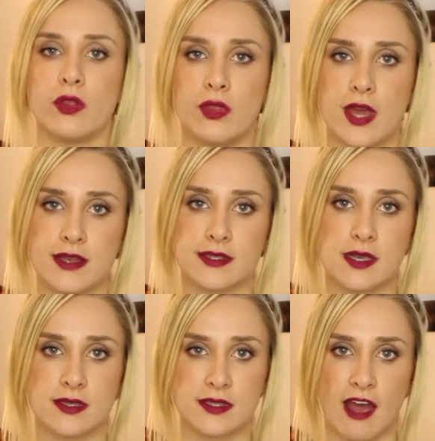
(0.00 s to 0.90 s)

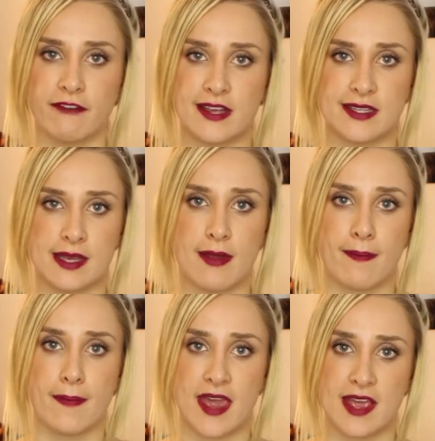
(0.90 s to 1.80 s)
This stuff is
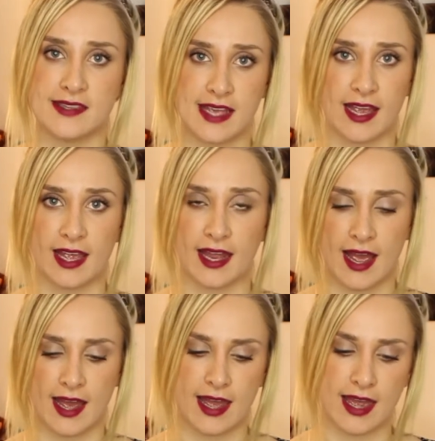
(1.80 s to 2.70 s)
amazing and
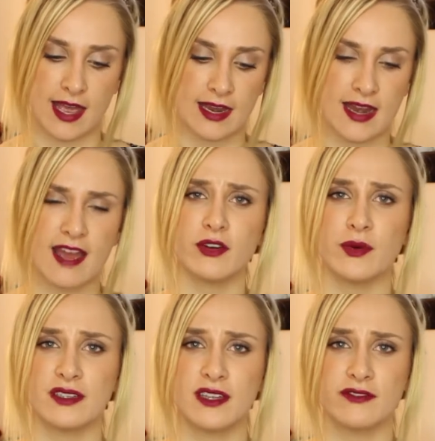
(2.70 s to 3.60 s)
I never
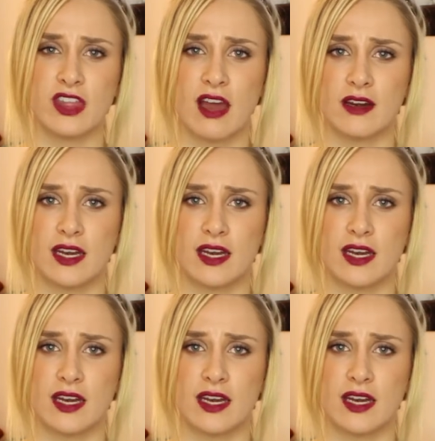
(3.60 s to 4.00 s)
want to live without